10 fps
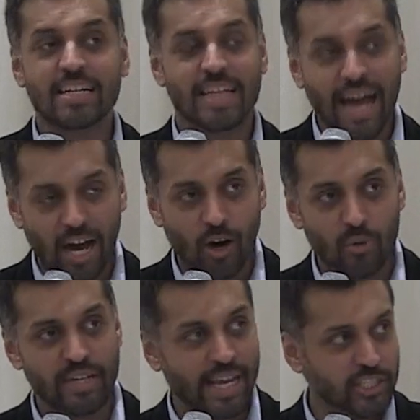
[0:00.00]

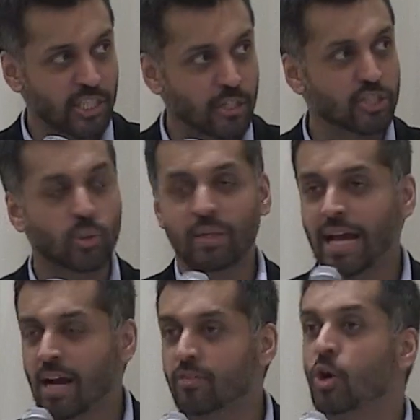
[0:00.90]
Now, next year, she will
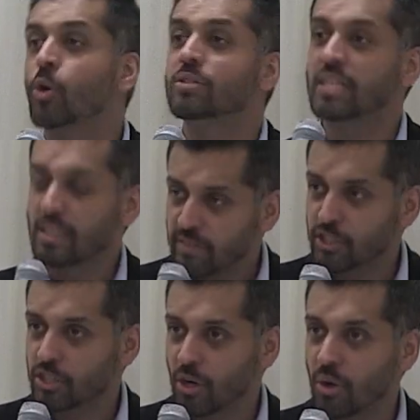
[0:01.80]
have her own TV
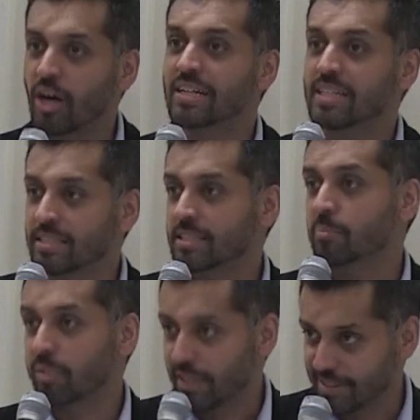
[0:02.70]
show on Disney
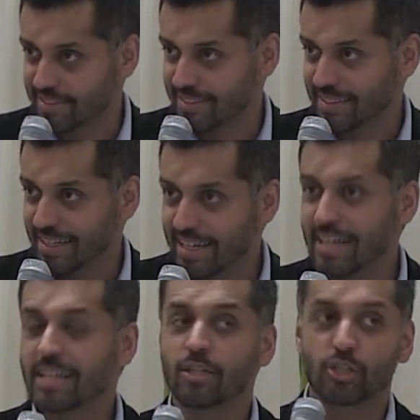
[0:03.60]
Plus.
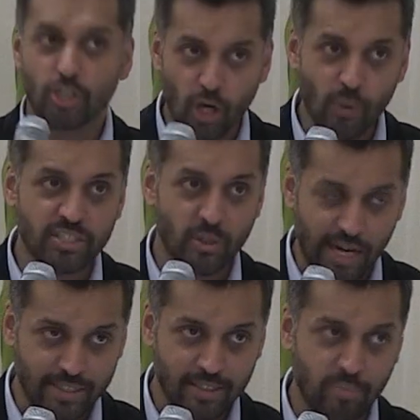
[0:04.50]
The show is
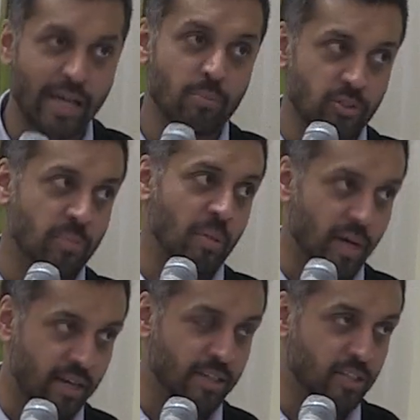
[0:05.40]
directed by a Muslim
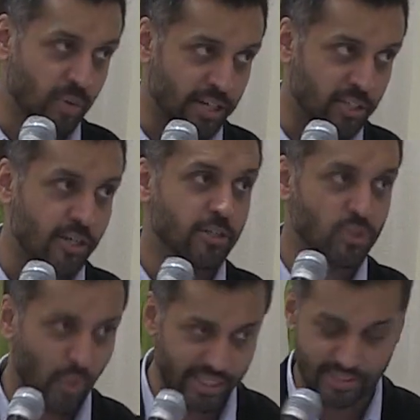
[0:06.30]
American director in her
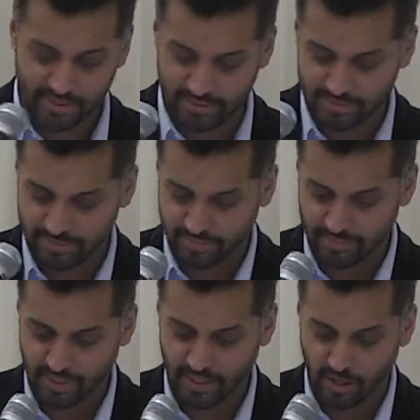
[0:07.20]
20s.
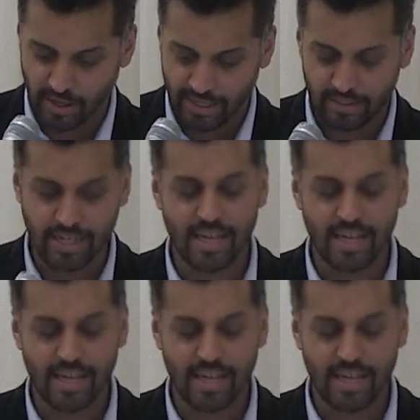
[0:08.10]
All right?